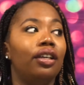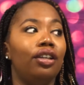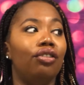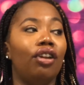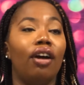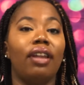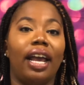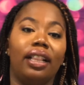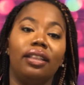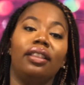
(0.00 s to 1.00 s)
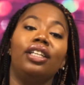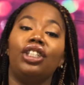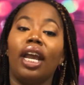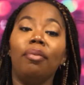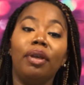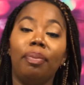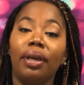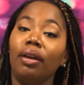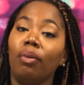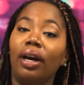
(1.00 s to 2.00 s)
you know, like the
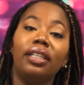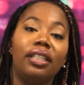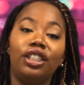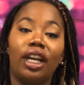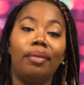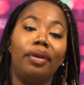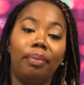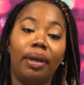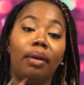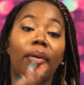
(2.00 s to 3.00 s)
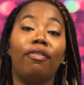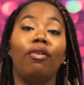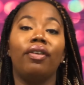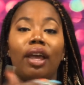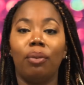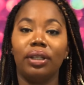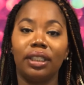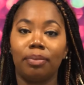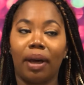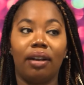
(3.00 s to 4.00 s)
JVP was the JVP before they went to
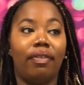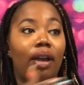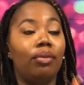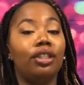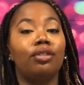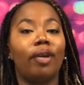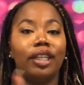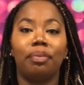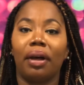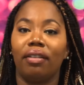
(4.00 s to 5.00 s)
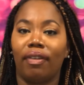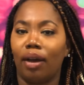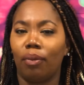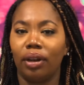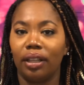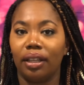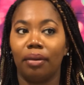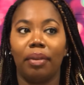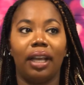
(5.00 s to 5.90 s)
Spotify, which is why Spotify wanted them.